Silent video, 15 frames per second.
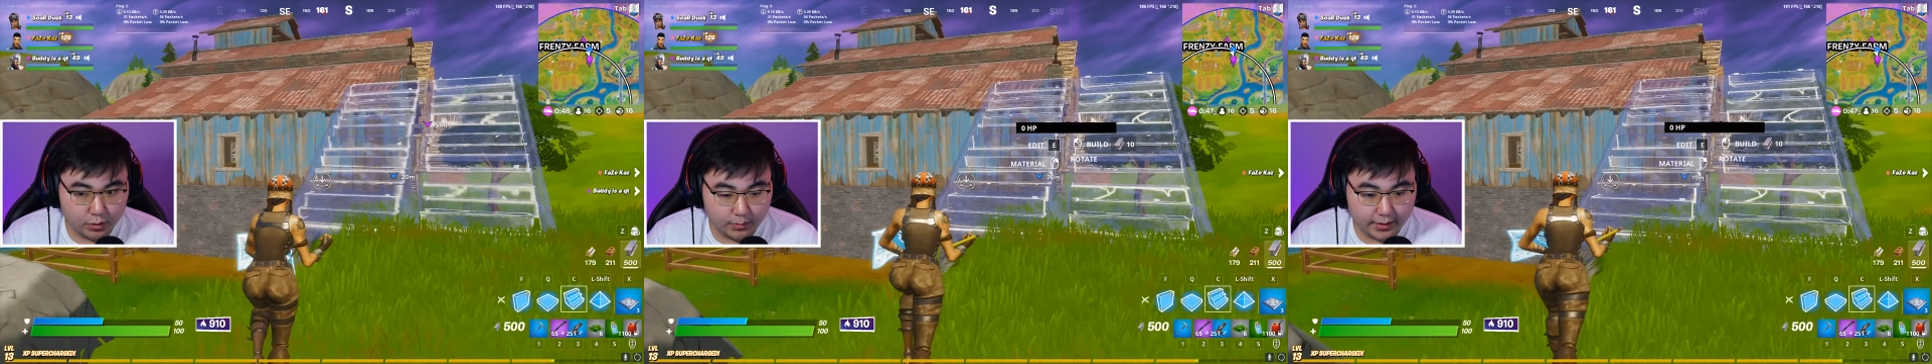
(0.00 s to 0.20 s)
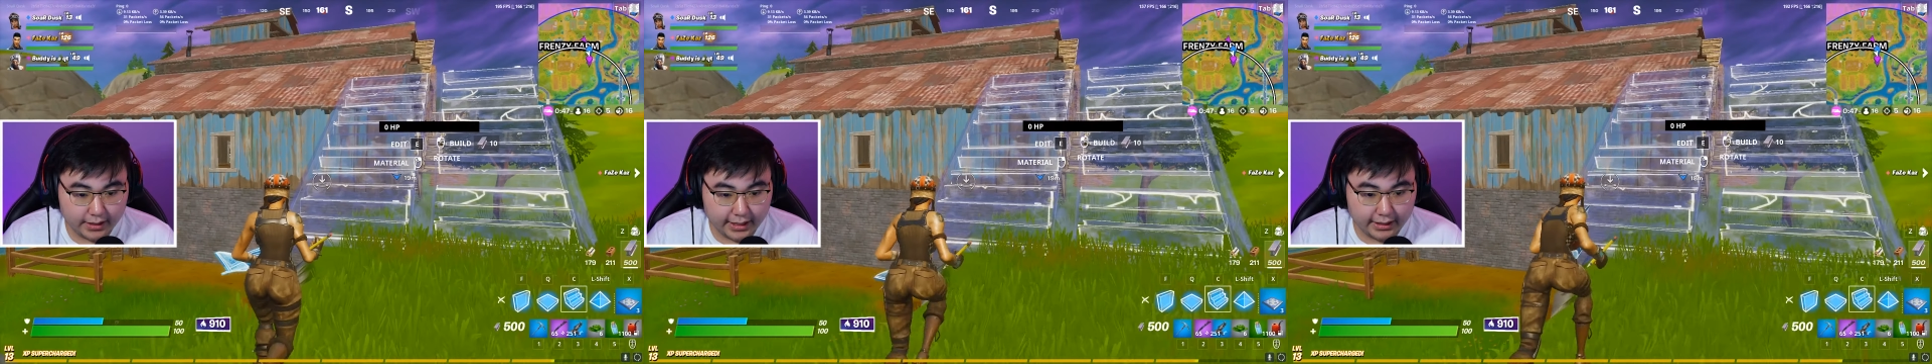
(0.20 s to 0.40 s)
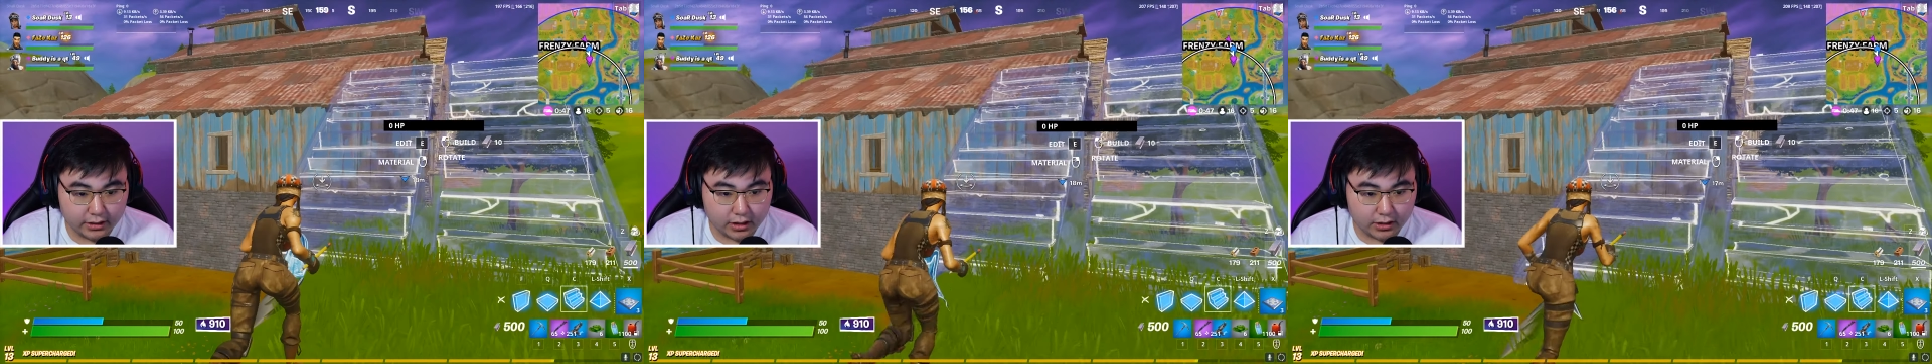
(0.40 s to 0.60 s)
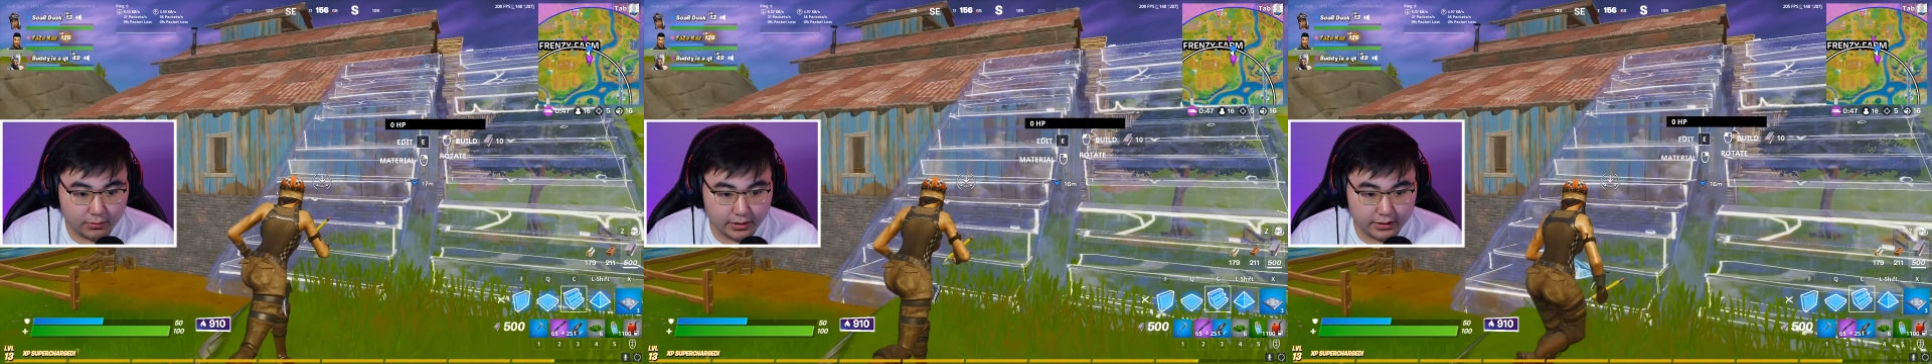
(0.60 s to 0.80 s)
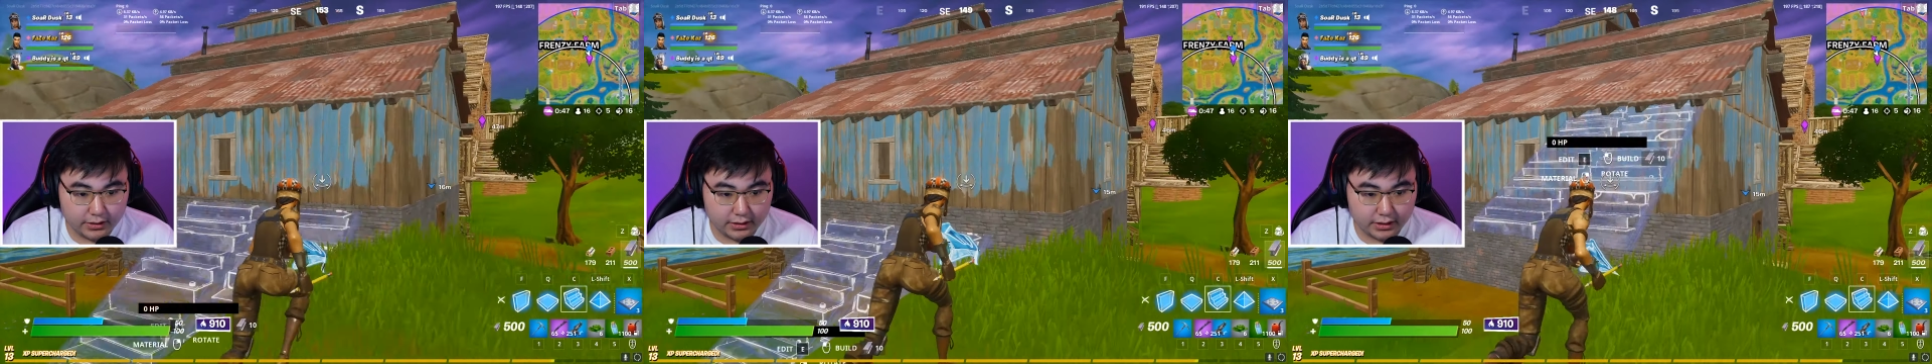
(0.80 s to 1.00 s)
moment I knock
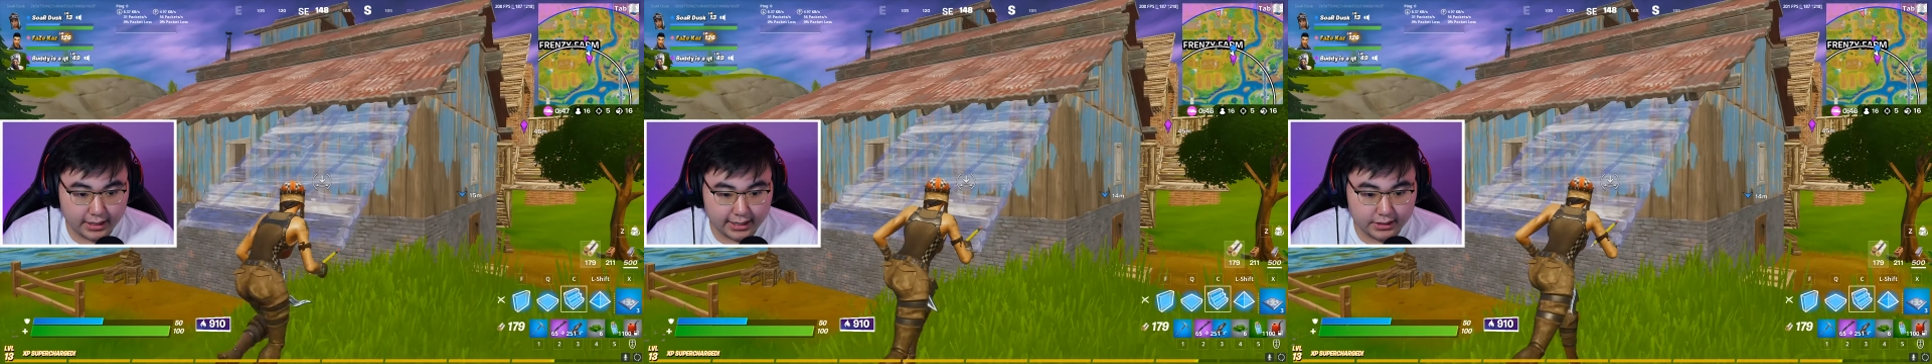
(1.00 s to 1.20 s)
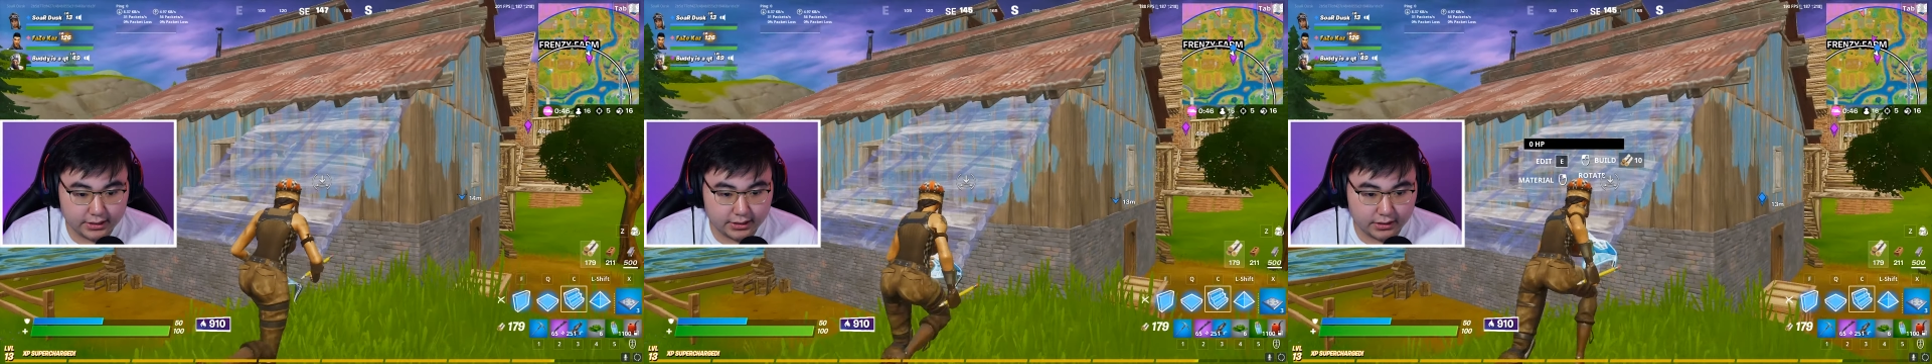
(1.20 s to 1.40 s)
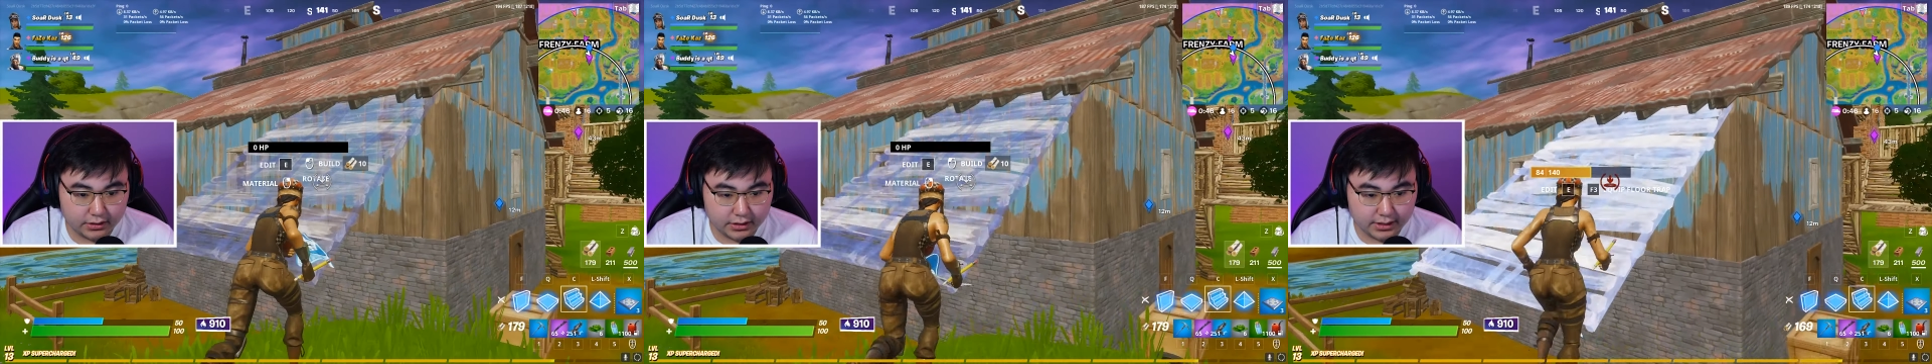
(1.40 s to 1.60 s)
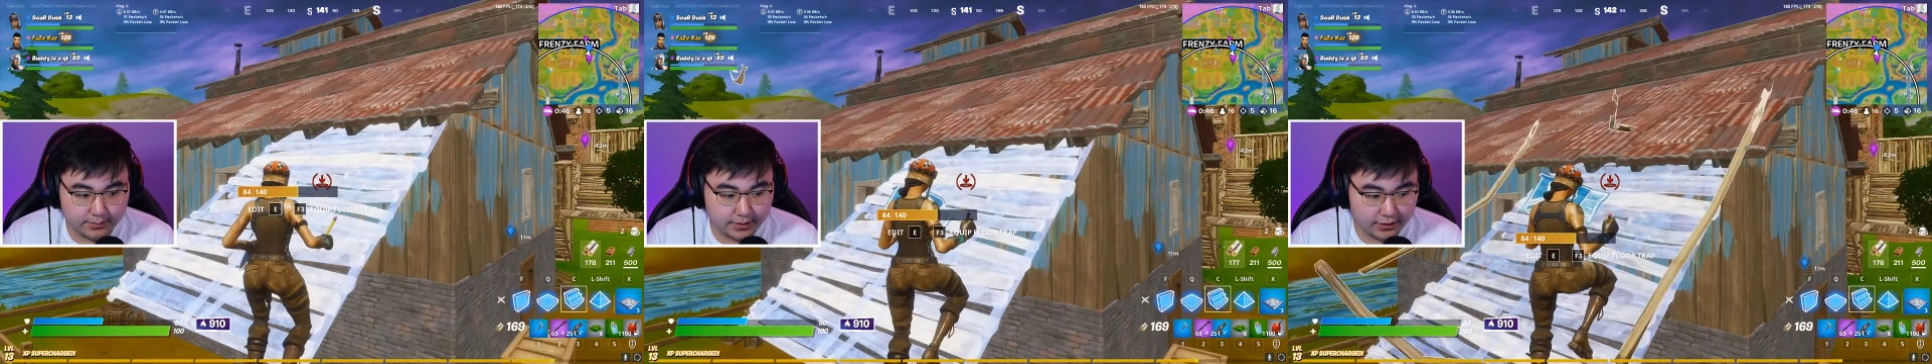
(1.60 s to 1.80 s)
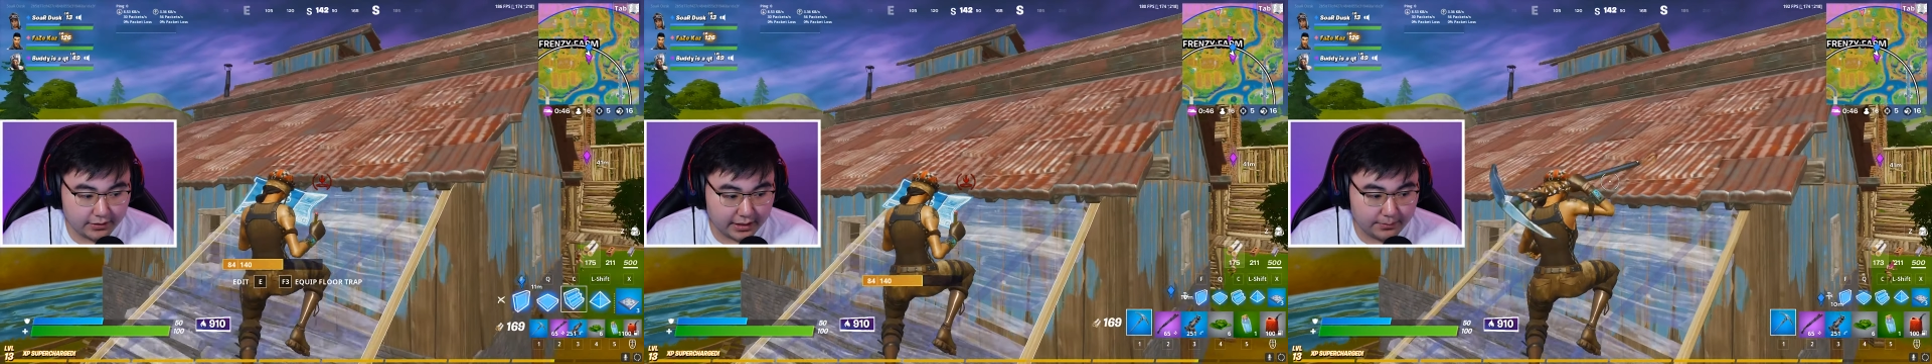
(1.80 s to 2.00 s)
one, you guys just thirst
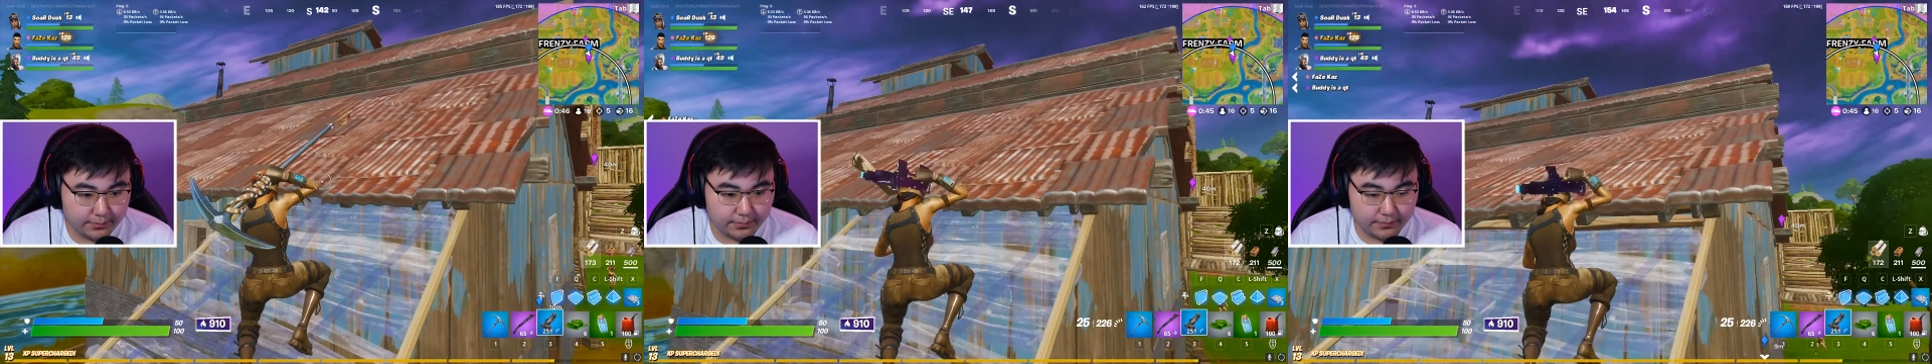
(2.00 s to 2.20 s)
him and grab